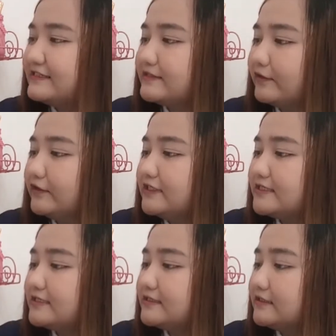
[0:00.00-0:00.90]
So, this
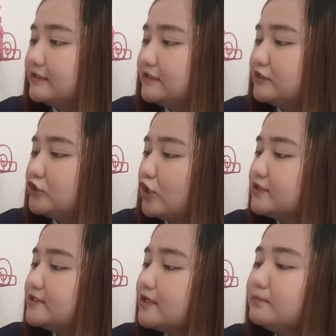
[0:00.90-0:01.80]
is the
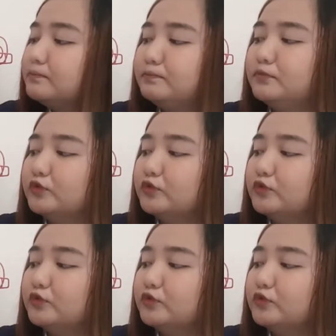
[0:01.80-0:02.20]
Johnson